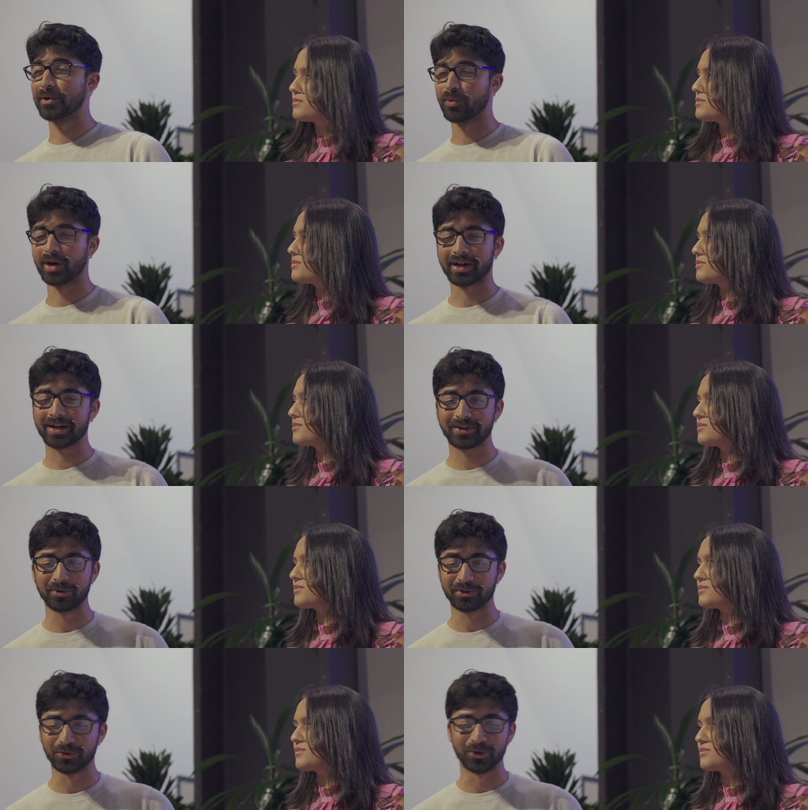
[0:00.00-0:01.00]
Speaker 1: work
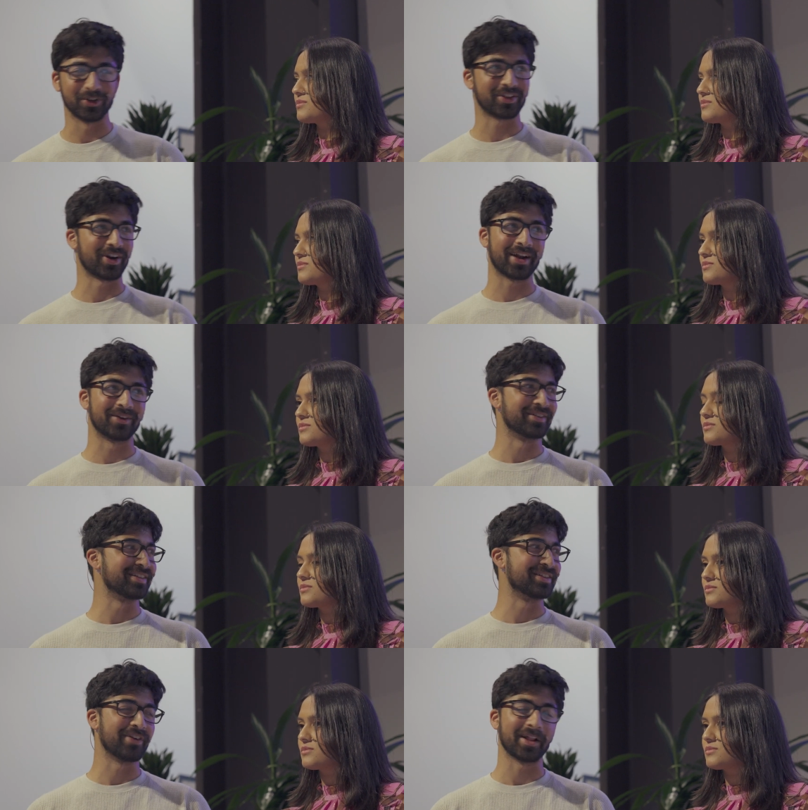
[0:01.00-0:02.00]
with rules or I
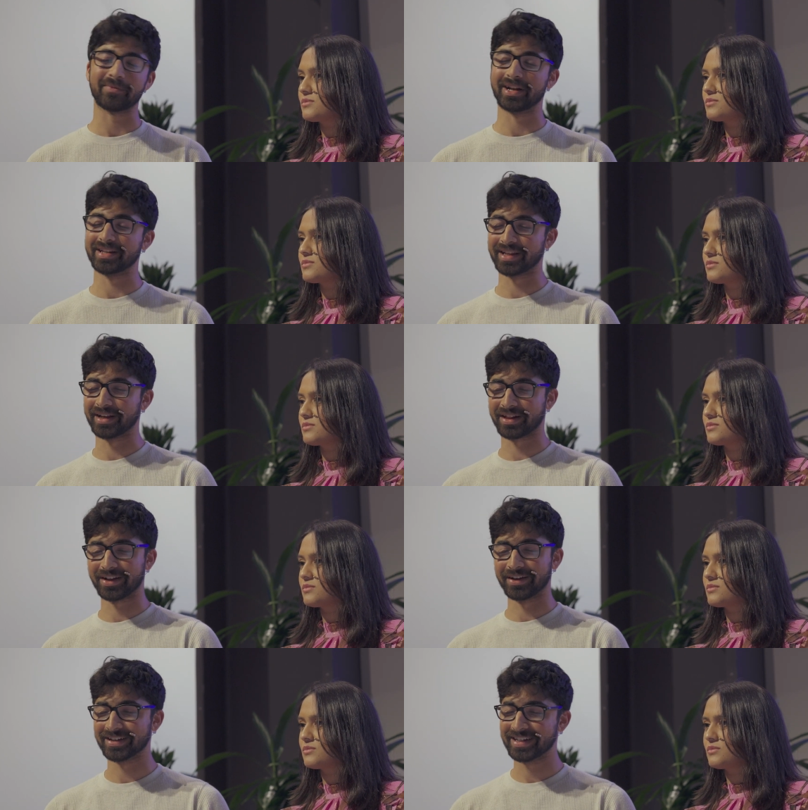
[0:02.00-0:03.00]
don't develop anything,
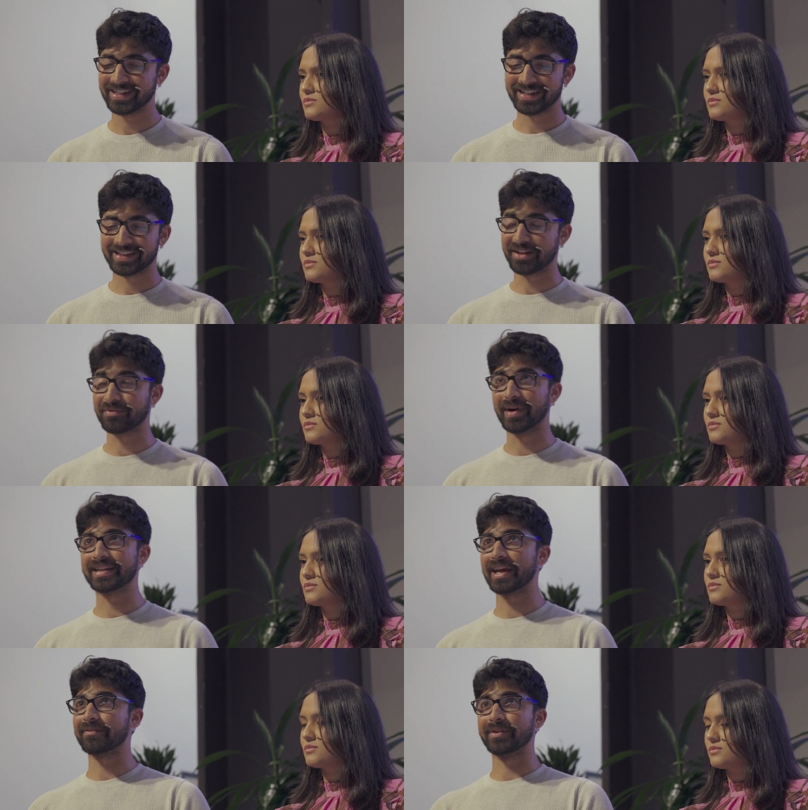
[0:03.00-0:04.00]
so this might
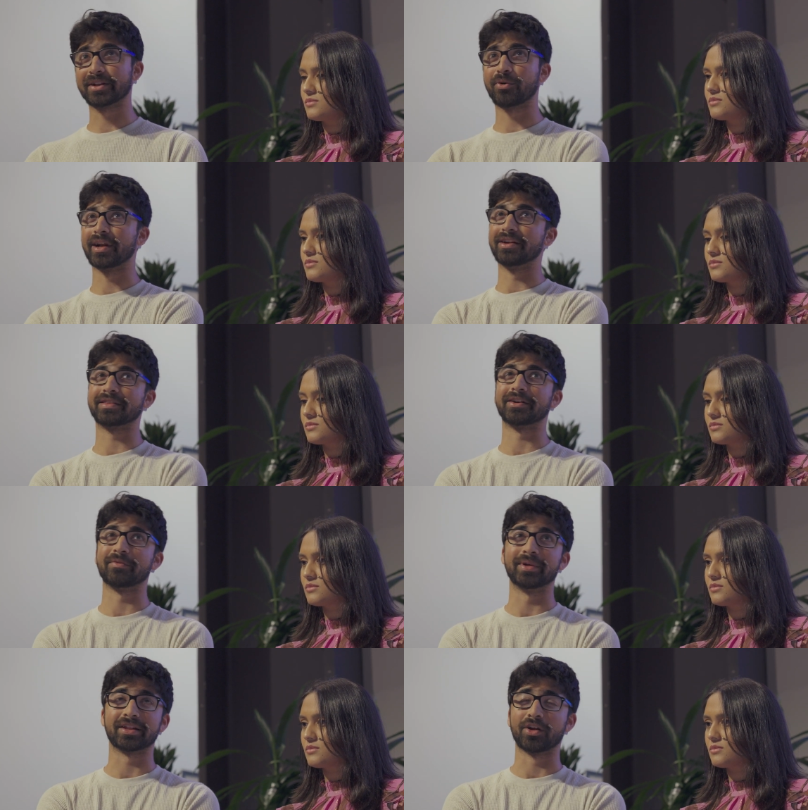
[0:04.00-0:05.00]
take me 20 or 30
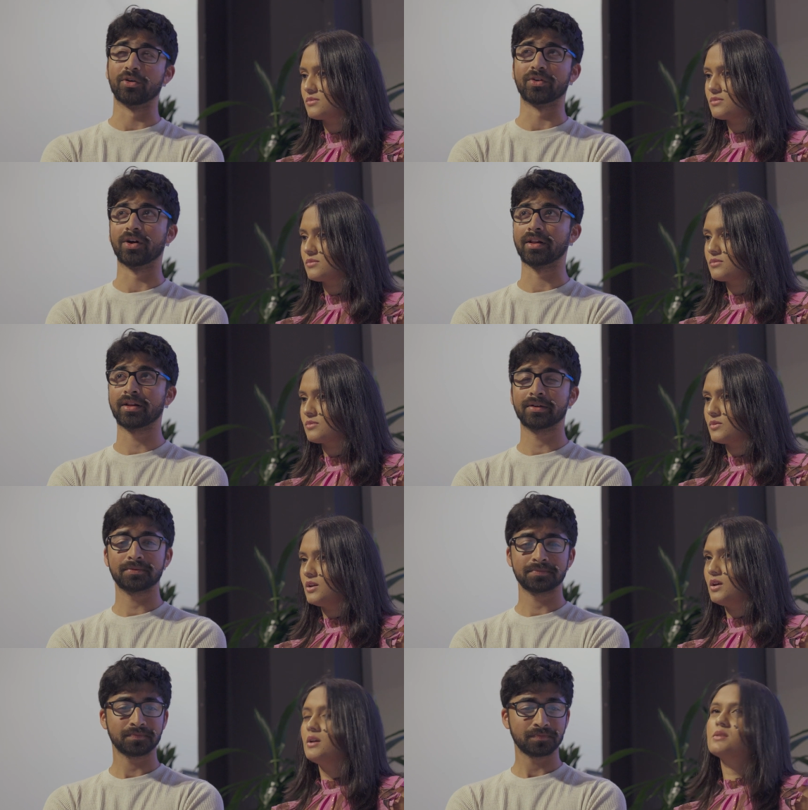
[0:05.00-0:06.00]
minutes overall.
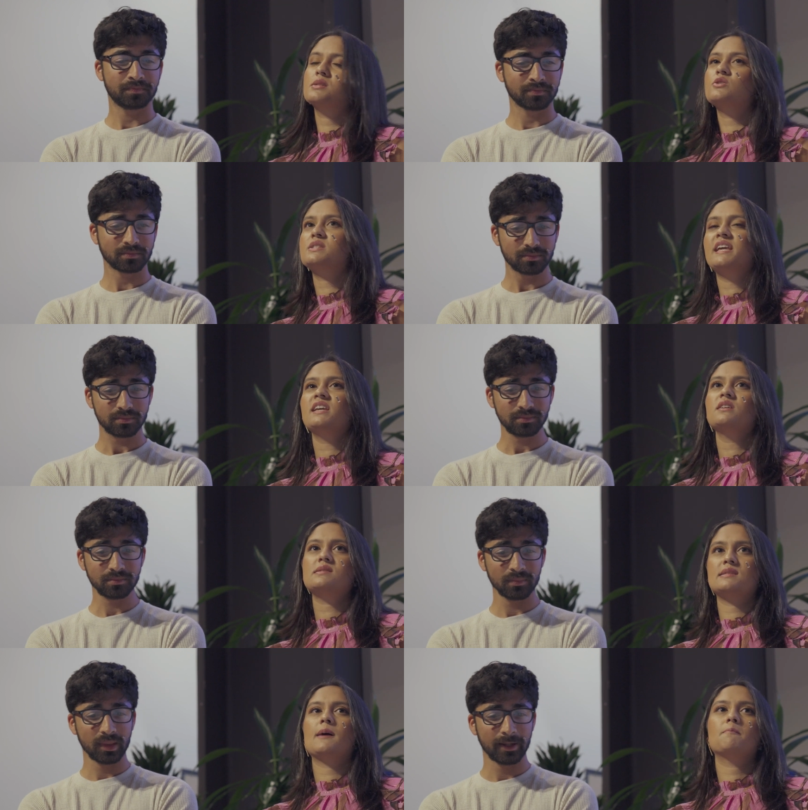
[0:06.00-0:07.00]
Speaker 2: So, taking a
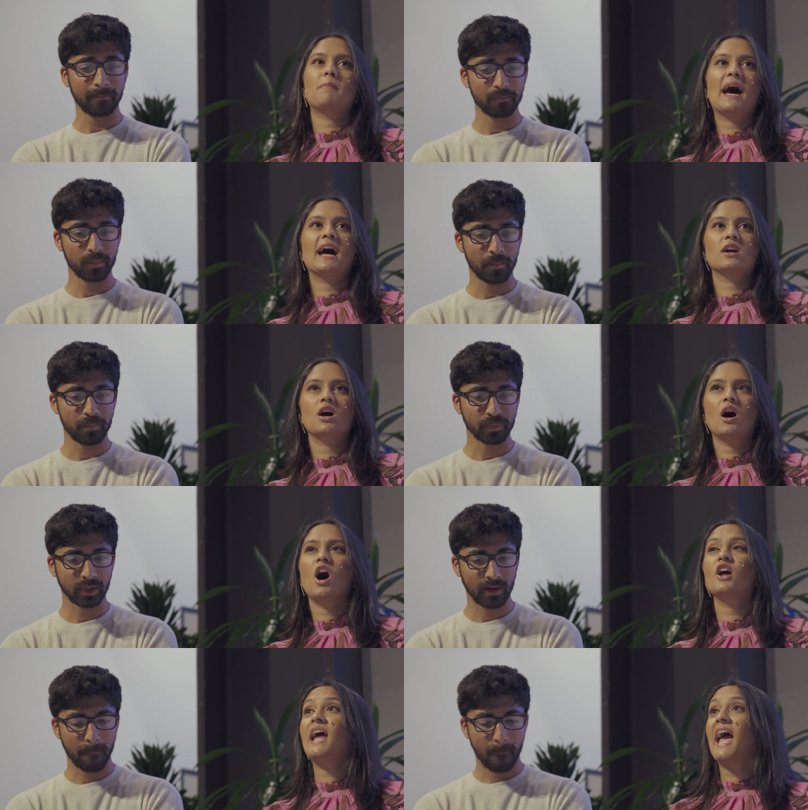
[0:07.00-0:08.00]
step back
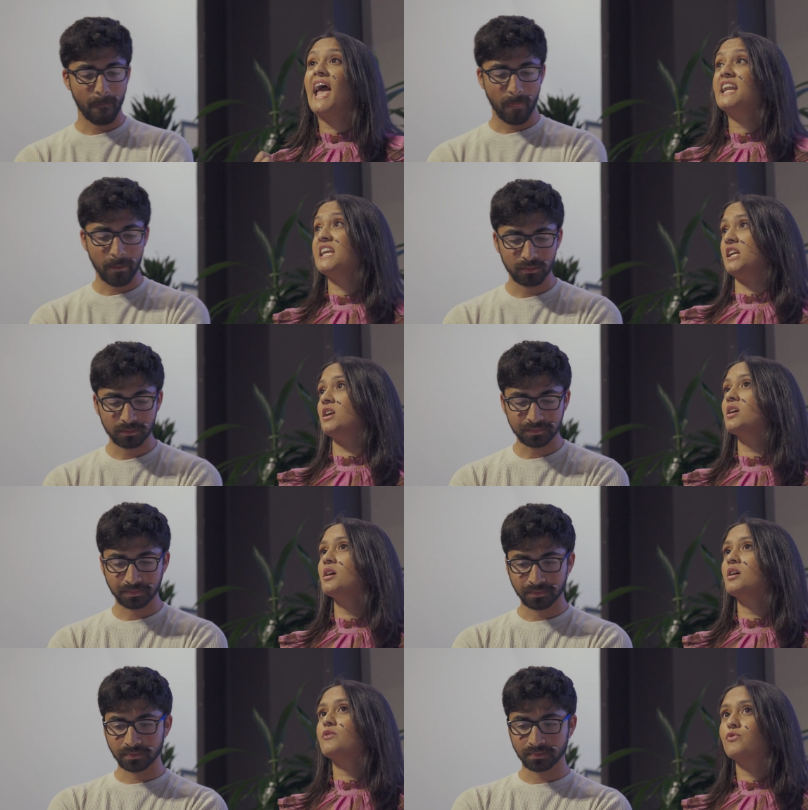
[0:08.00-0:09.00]
on any
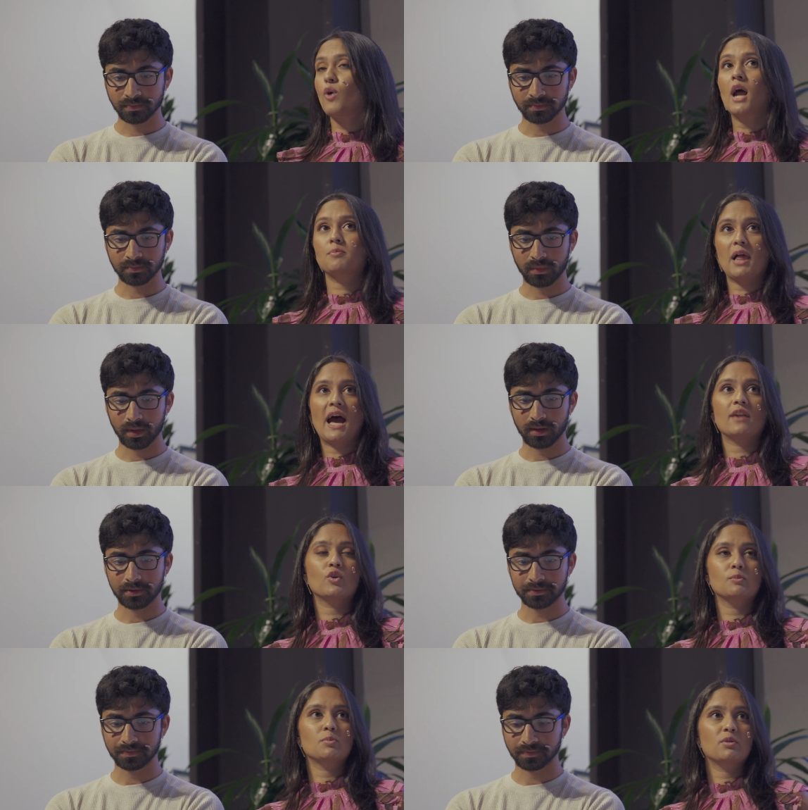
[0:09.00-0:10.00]
fraud
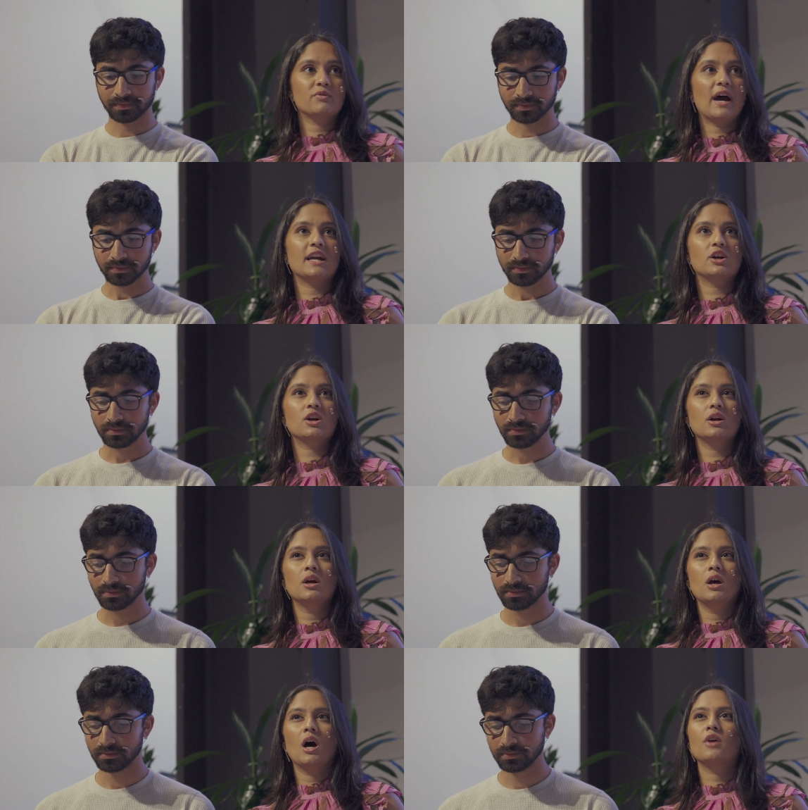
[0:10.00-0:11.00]
platform or provider,
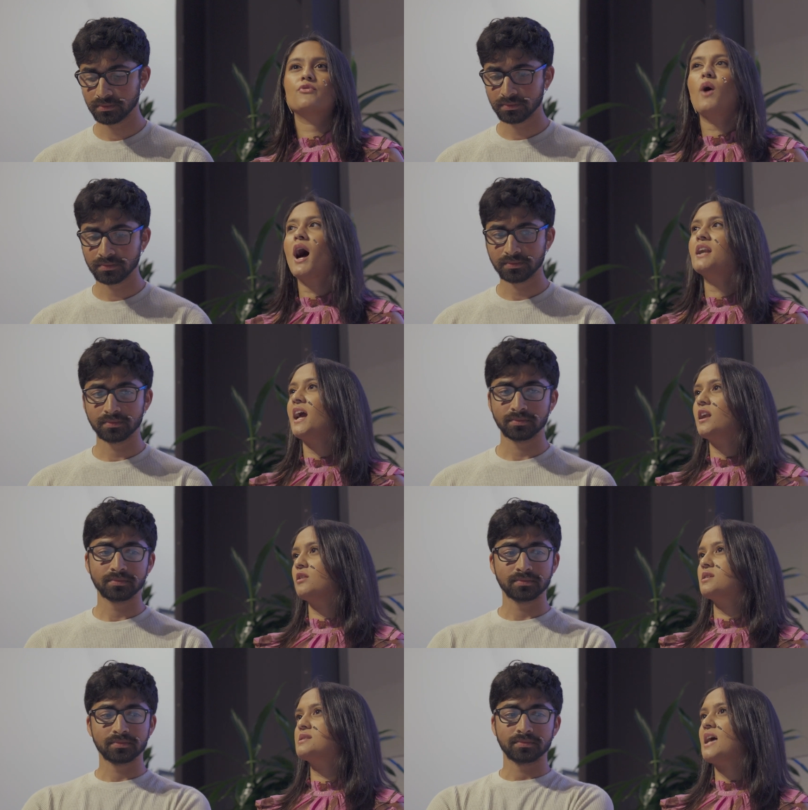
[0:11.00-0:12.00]
a fraud analyst